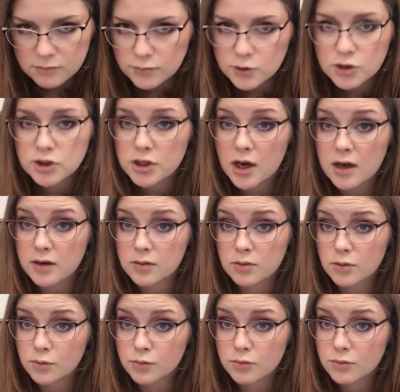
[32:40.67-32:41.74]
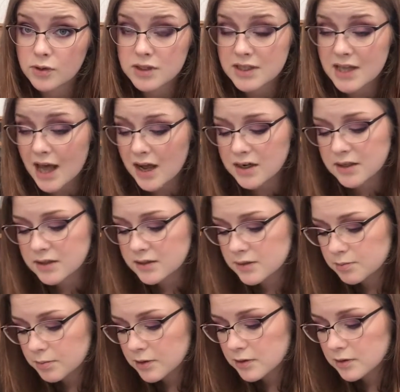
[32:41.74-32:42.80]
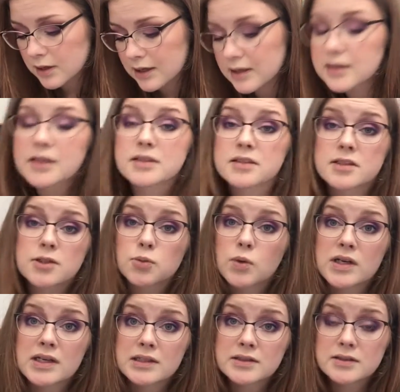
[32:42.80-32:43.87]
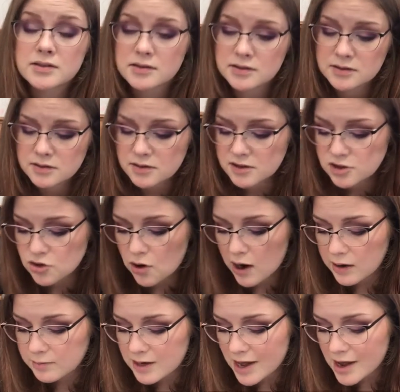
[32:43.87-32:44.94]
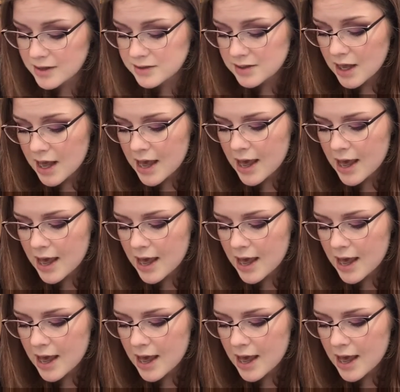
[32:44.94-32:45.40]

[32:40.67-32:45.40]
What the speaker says: which I don't know what that is, but like, this is what it's described as,